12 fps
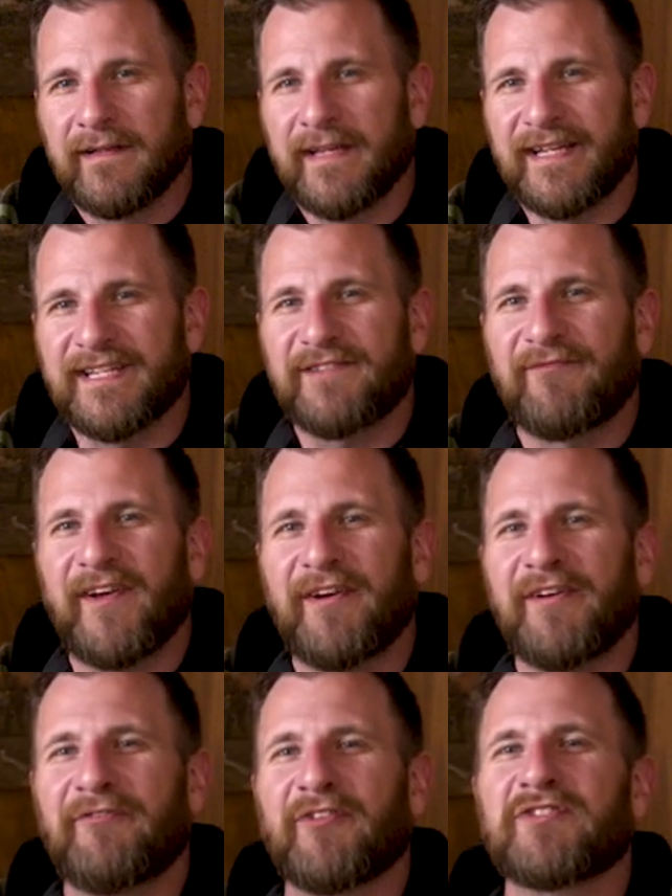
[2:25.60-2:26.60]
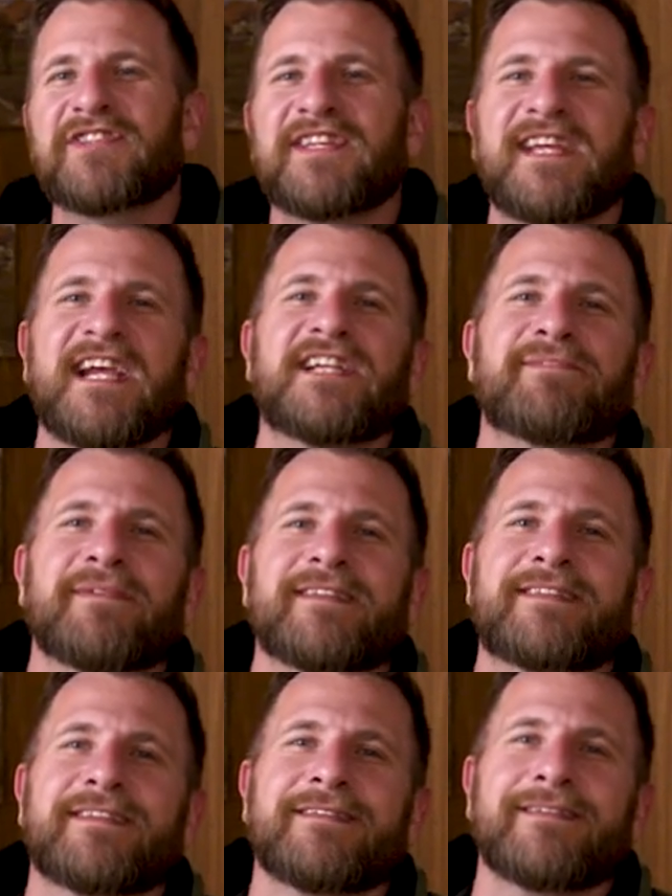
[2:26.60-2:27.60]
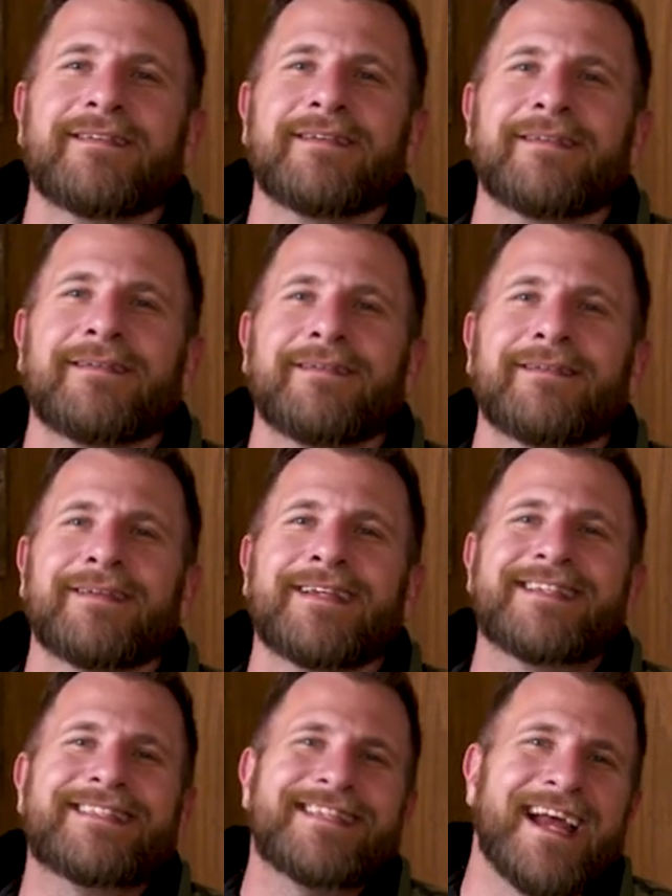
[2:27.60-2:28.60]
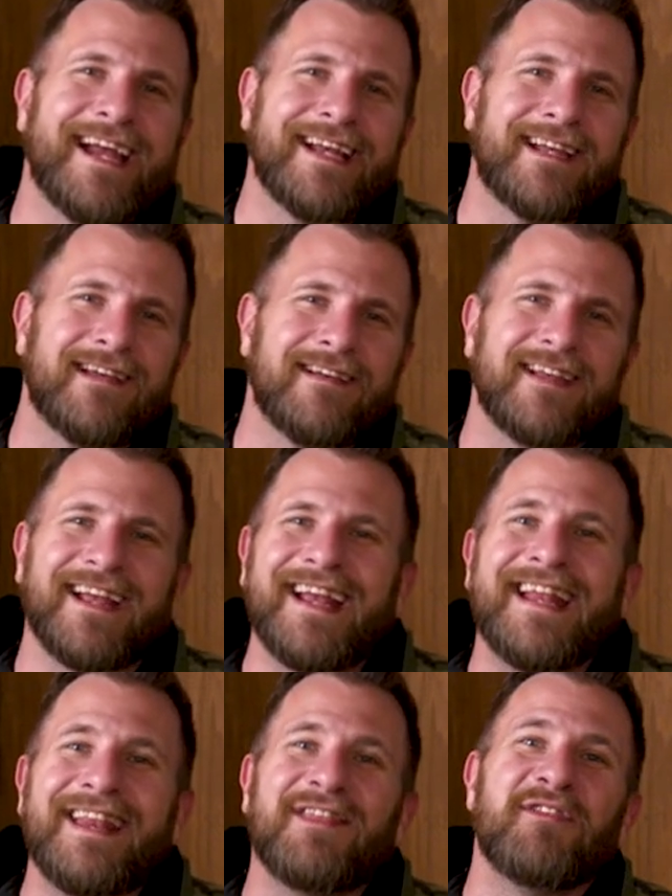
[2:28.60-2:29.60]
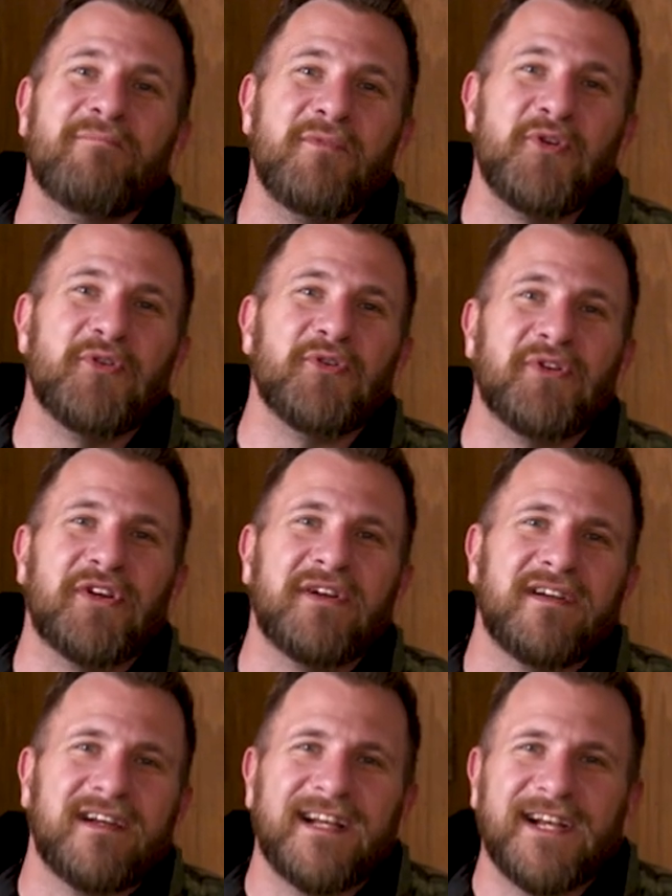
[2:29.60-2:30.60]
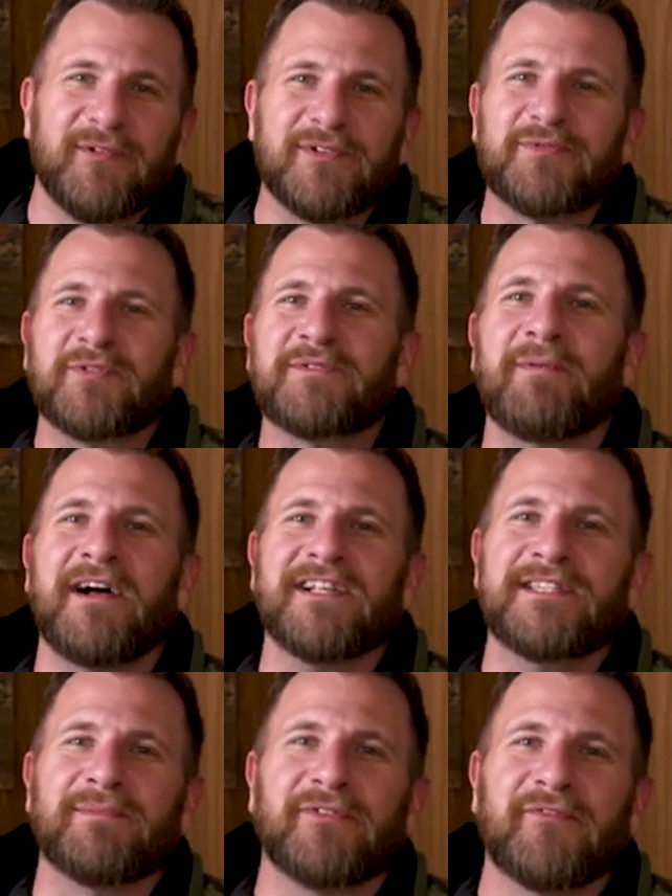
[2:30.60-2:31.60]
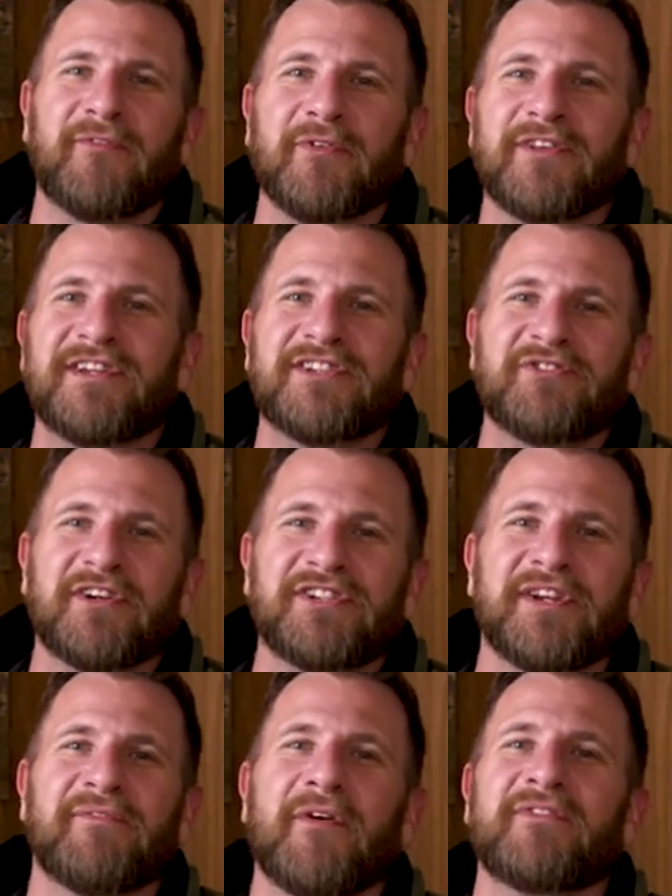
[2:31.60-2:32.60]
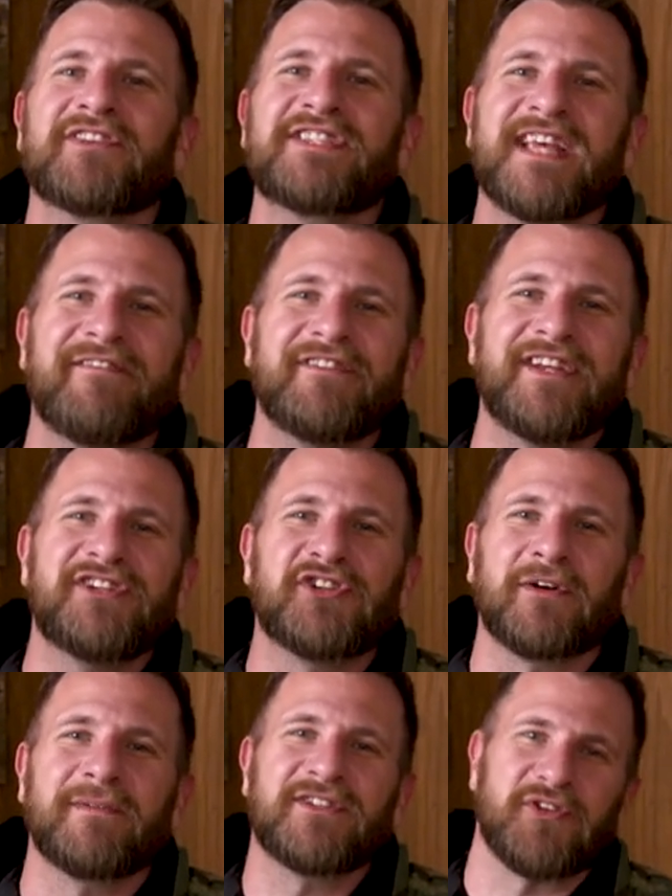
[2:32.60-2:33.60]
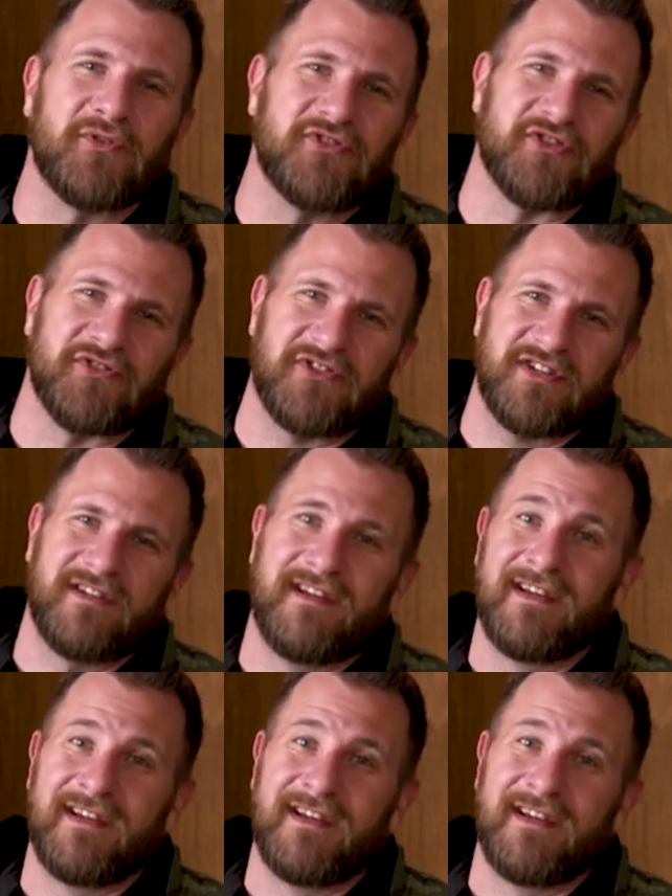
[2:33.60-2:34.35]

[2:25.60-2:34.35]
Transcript: In his very first engagement, his tank, in the mood, was responsible for the destruction of over 70 German soldiers